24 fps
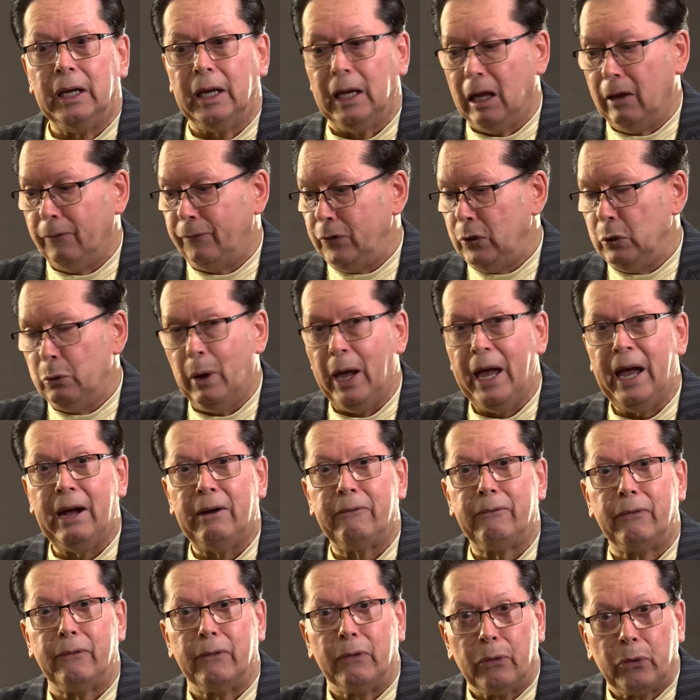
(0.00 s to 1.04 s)
If you
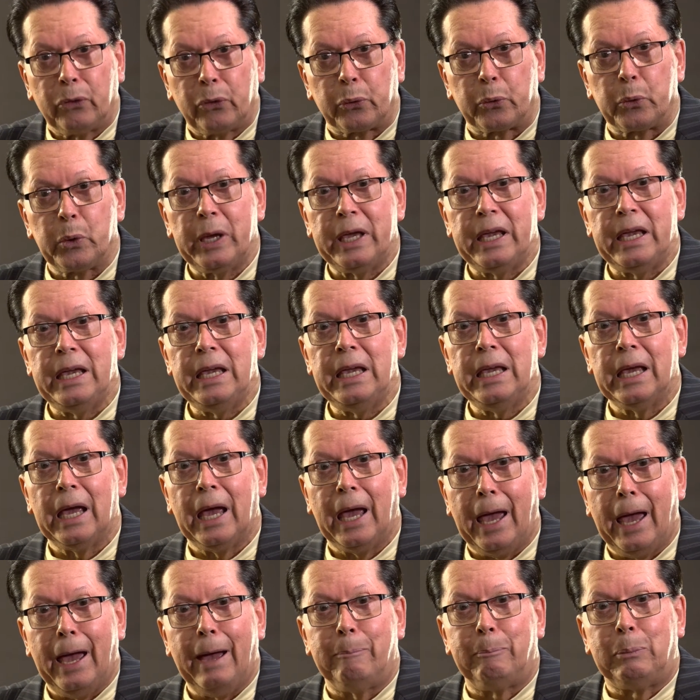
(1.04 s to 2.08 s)
have 3
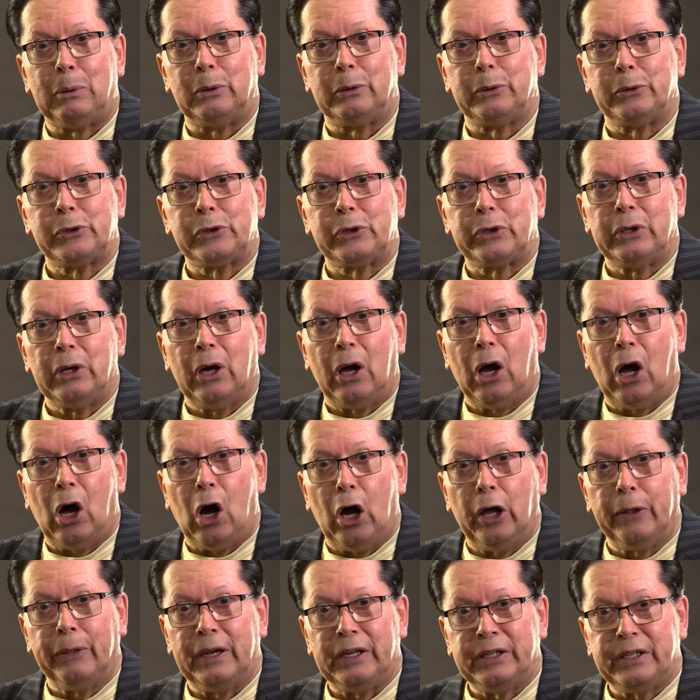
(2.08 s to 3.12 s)
apples
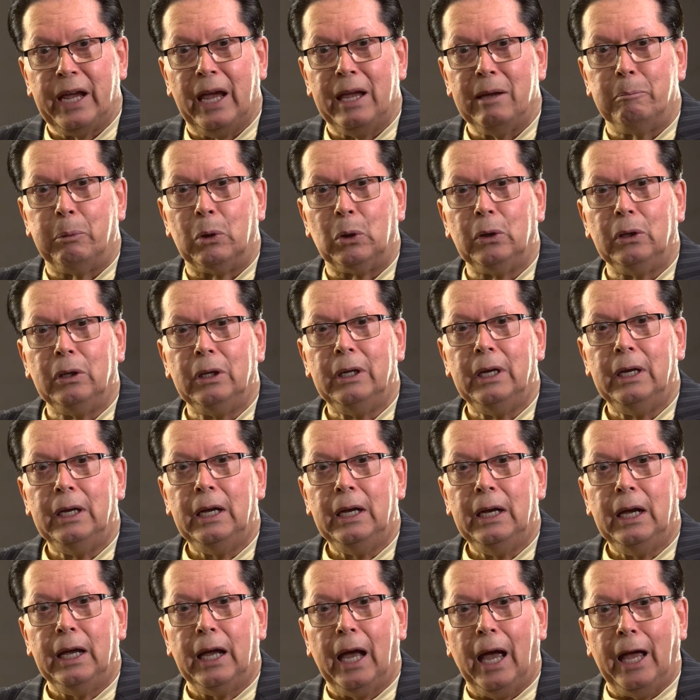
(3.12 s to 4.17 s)
on the table
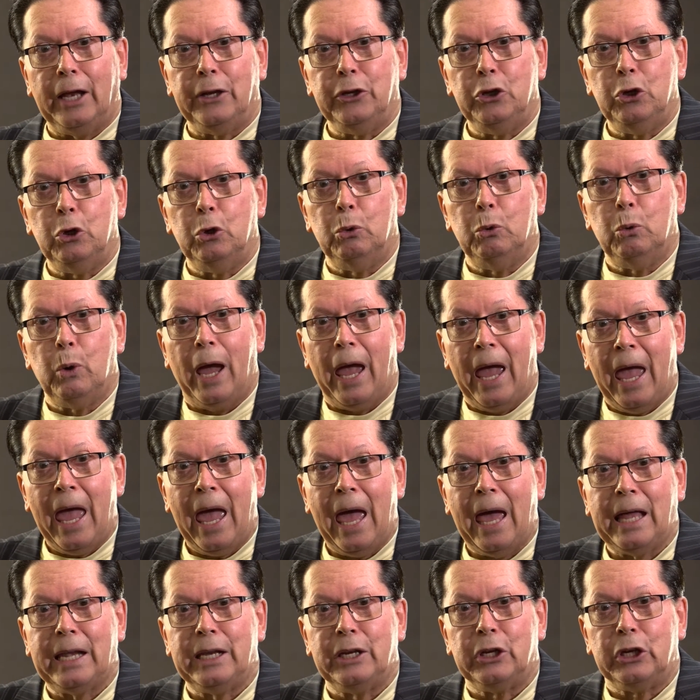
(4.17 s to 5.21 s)
and you
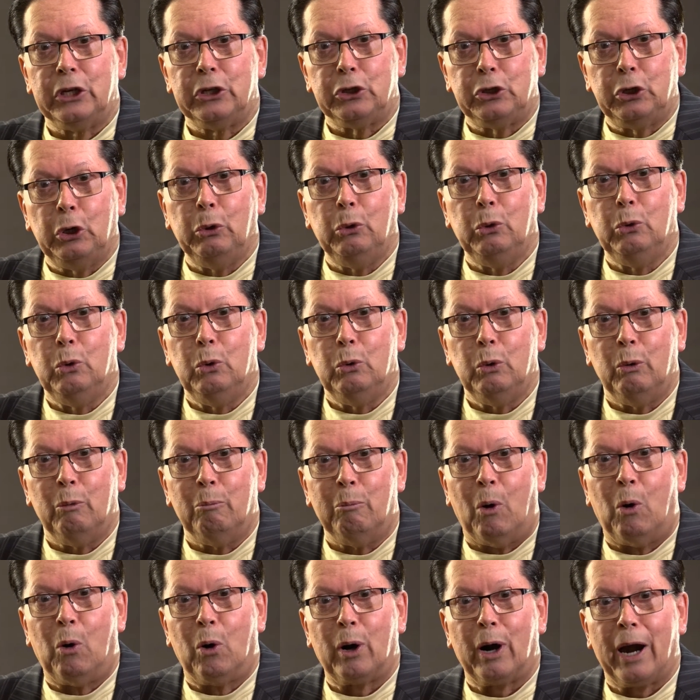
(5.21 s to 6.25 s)
add 2
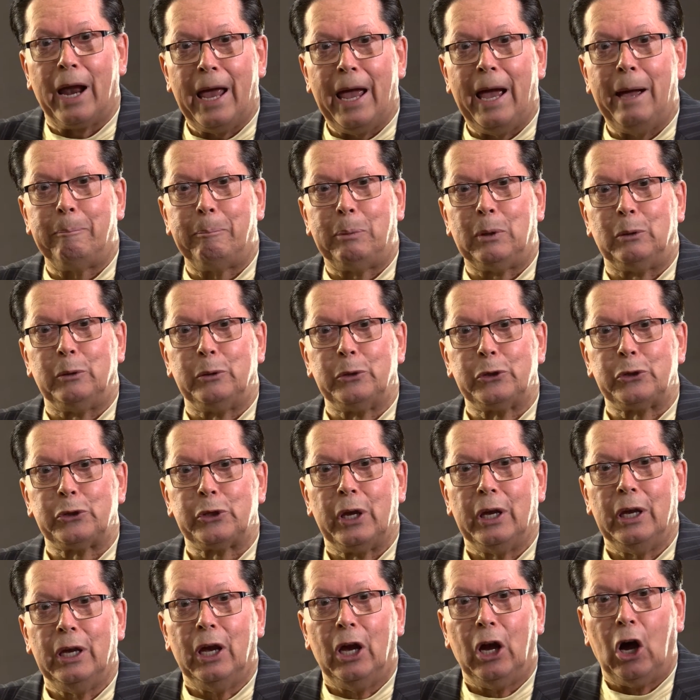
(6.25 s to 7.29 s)
more apples
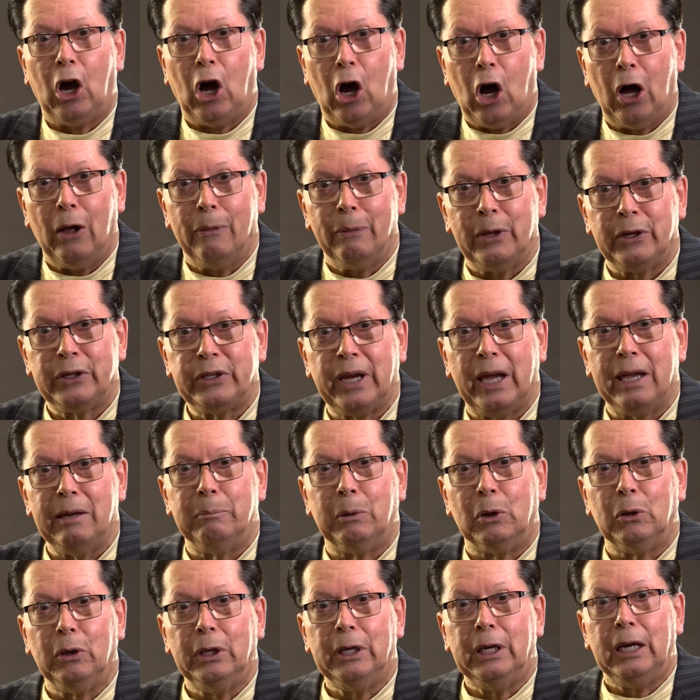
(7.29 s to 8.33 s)
on the
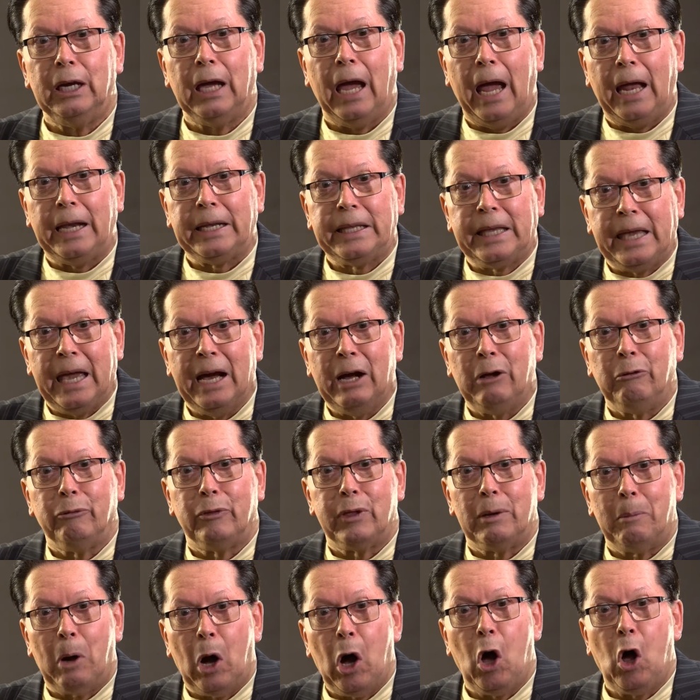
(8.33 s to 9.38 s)
table and count
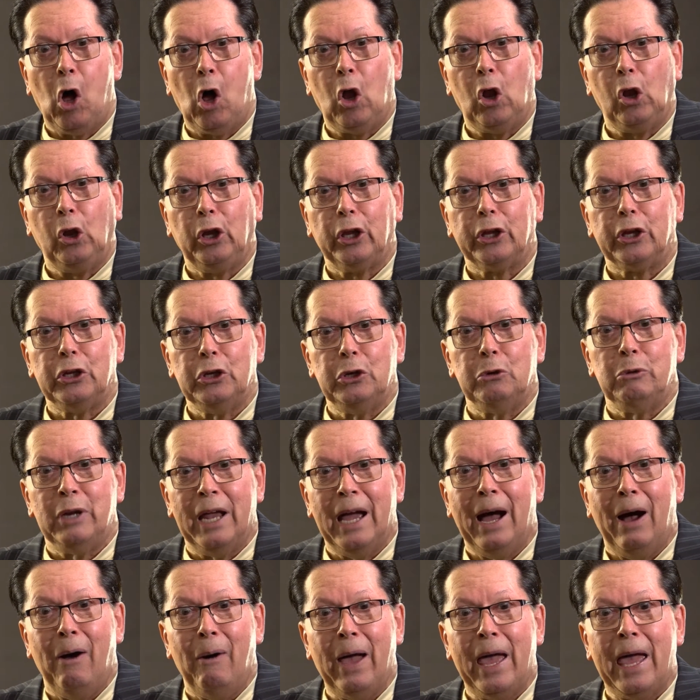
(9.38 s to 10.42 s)
them all, you
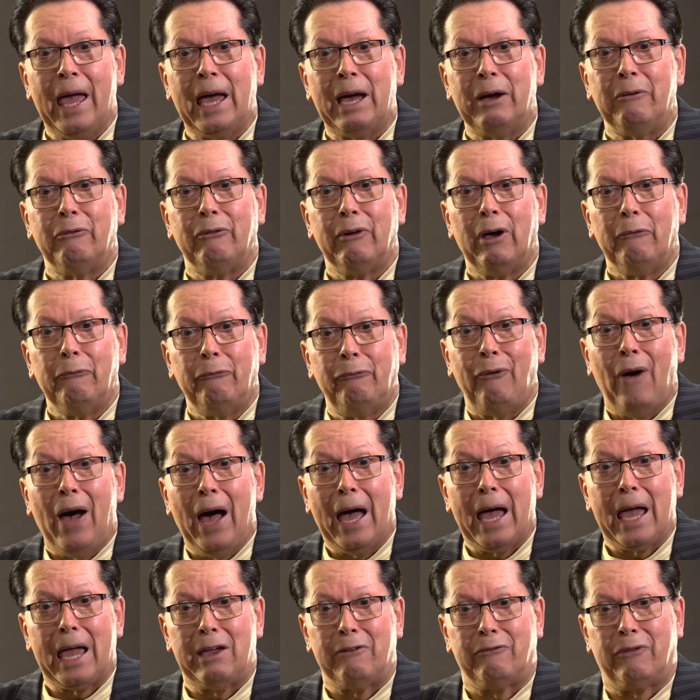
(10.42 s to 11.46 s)
now have
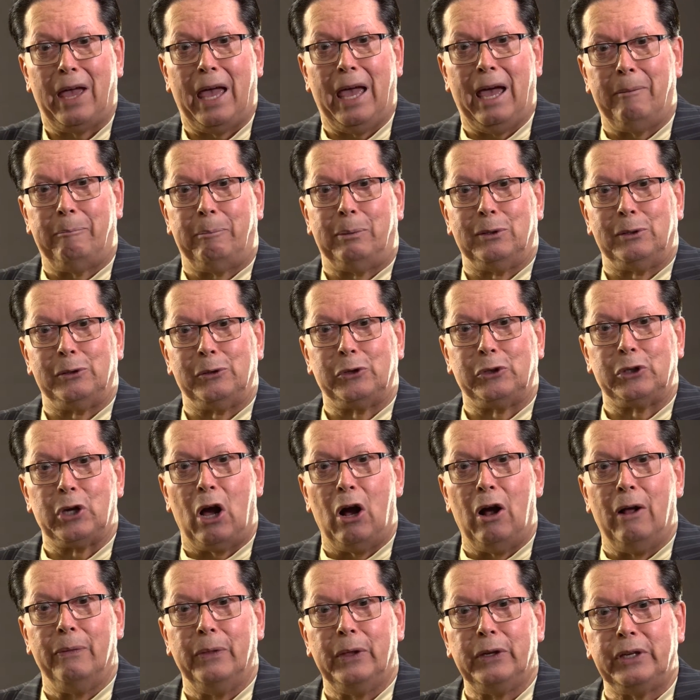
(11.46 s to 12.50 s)
5 apples
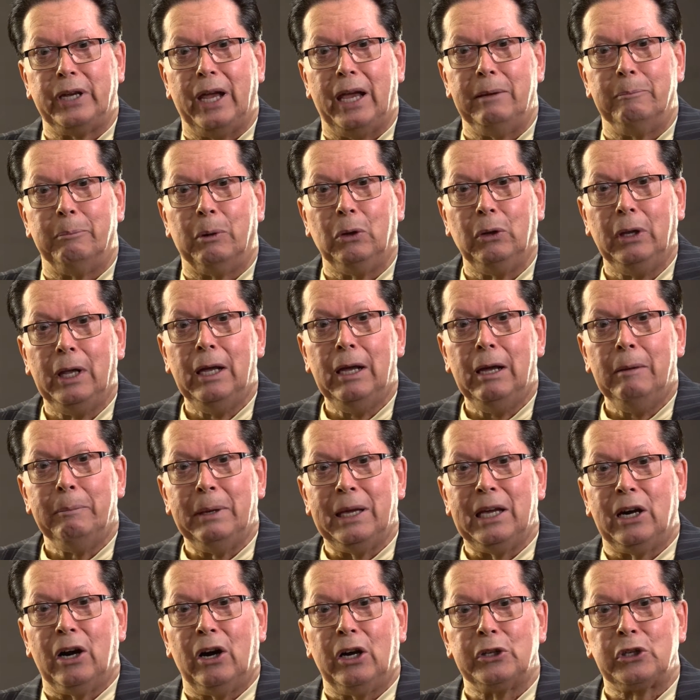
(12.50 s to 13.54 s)
on the table
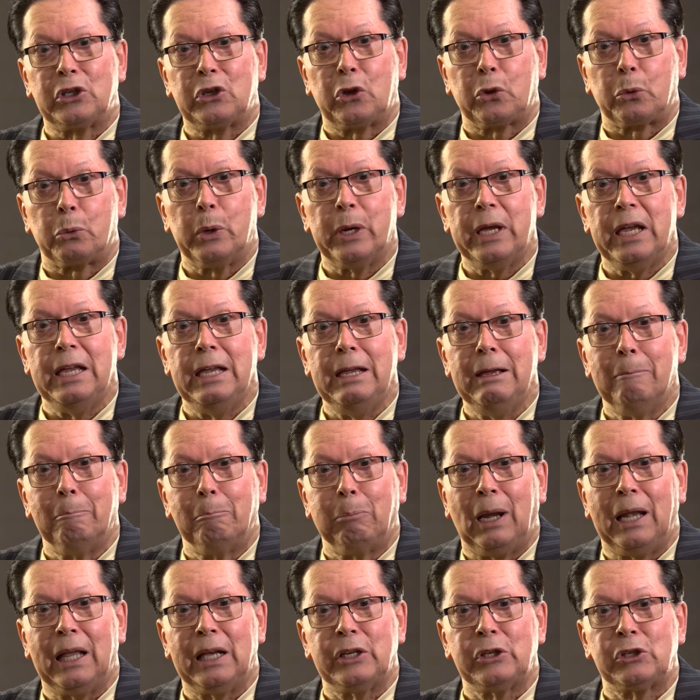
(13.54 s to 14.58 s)
because 3
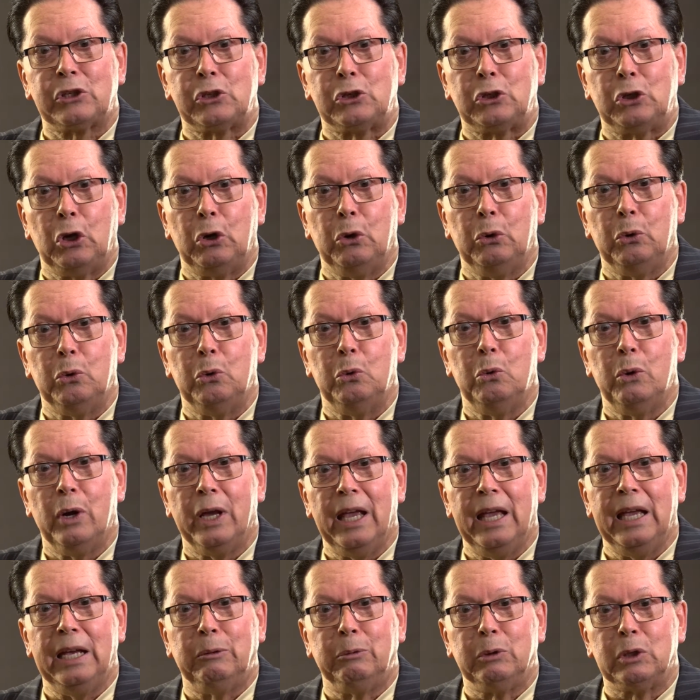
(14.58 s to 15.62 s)
plus 2
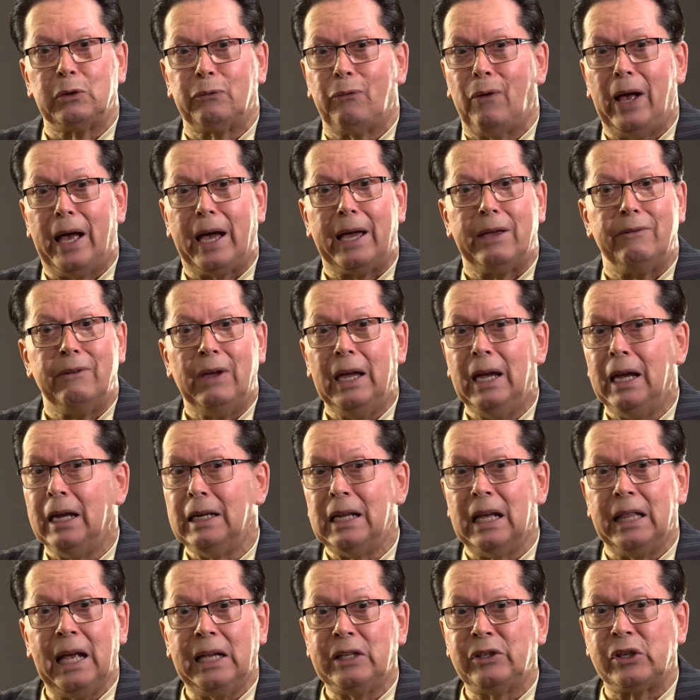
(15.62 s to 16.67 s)
equals 5.
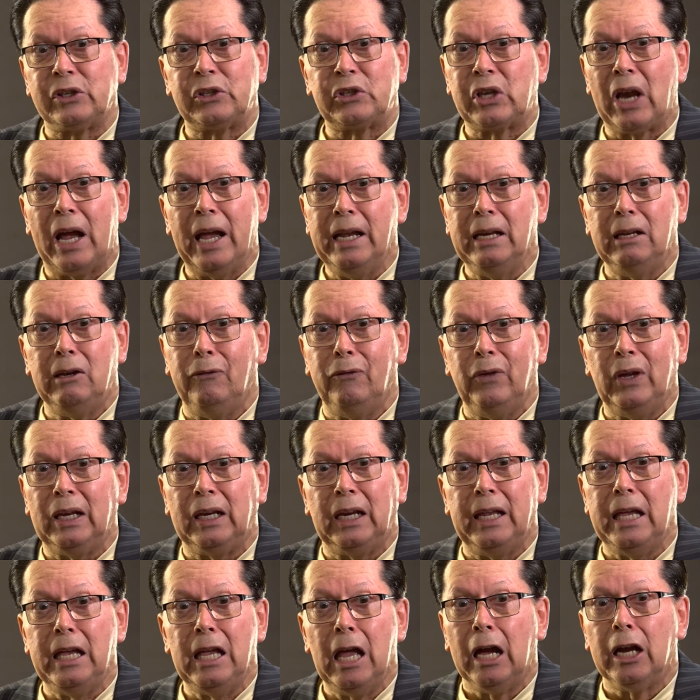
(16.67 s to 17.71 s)
Now that's as
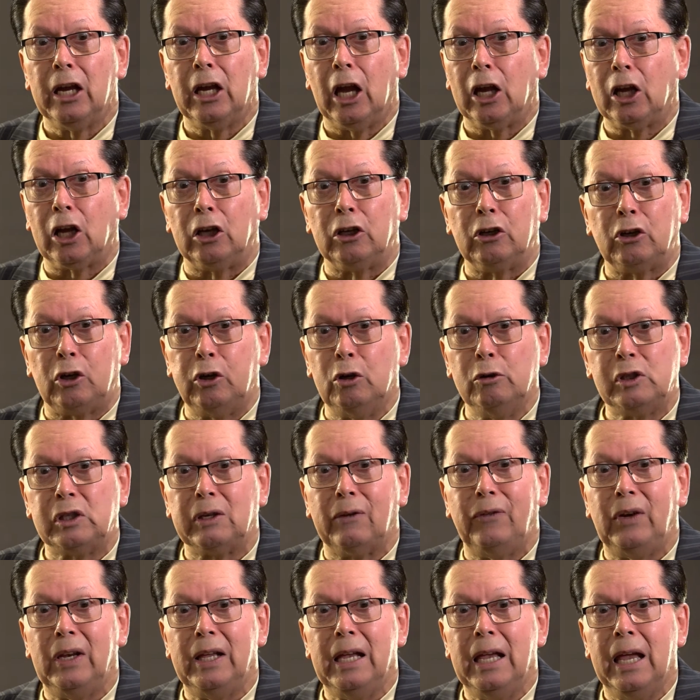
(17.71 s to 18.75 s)
scientifically,
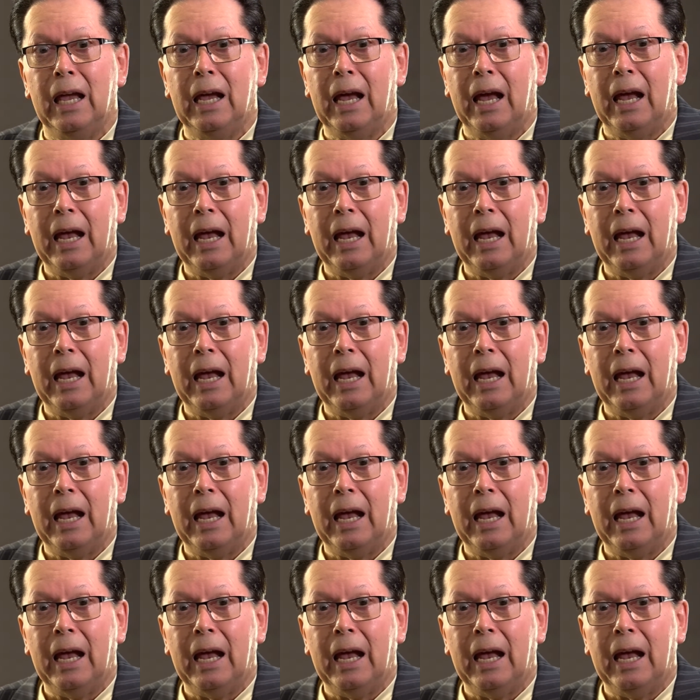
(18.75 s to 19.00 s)
conclusively